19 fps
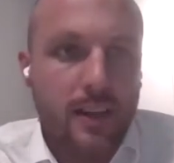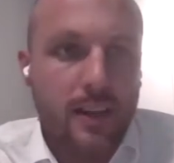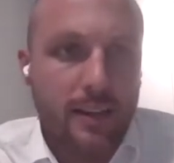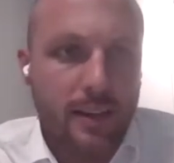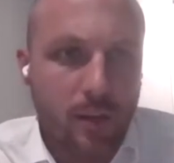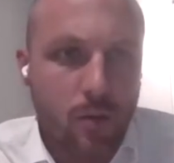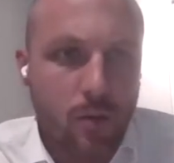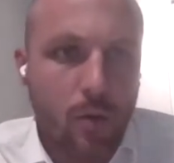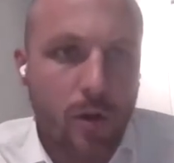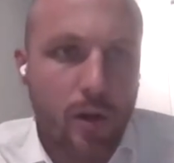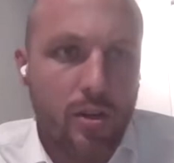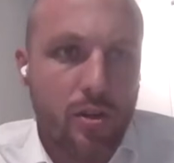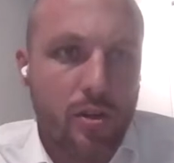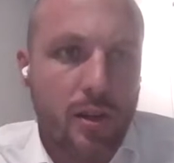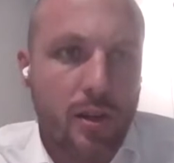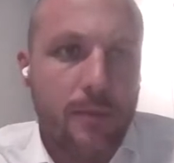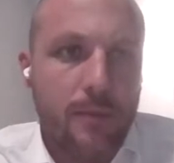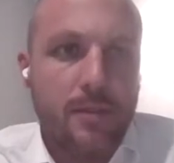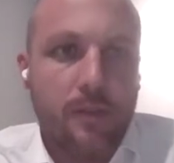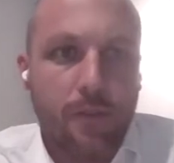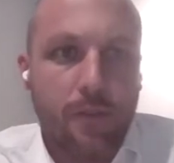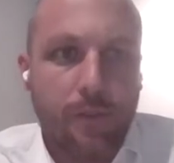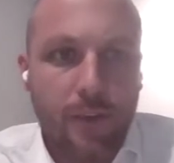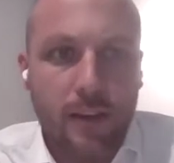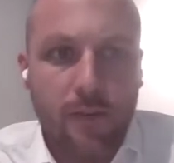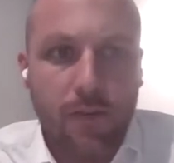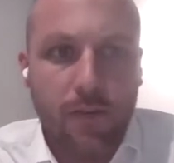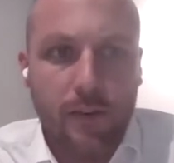technical work streams that'll
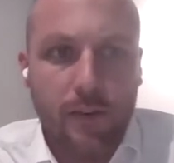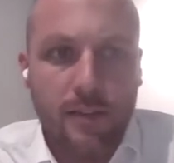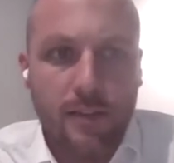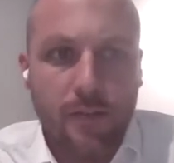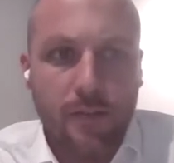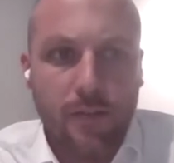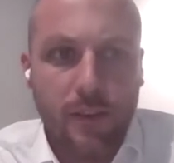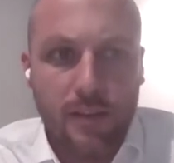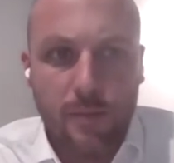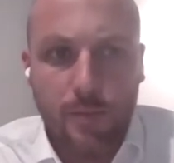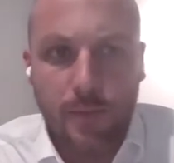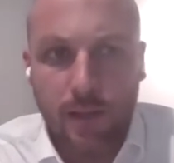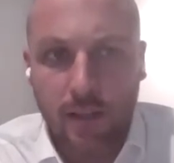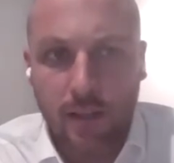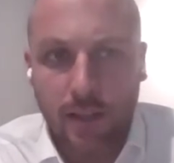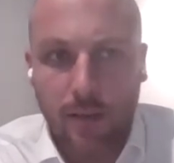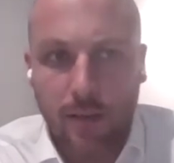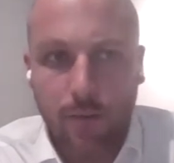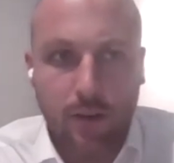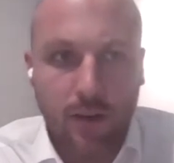feed the feasibility.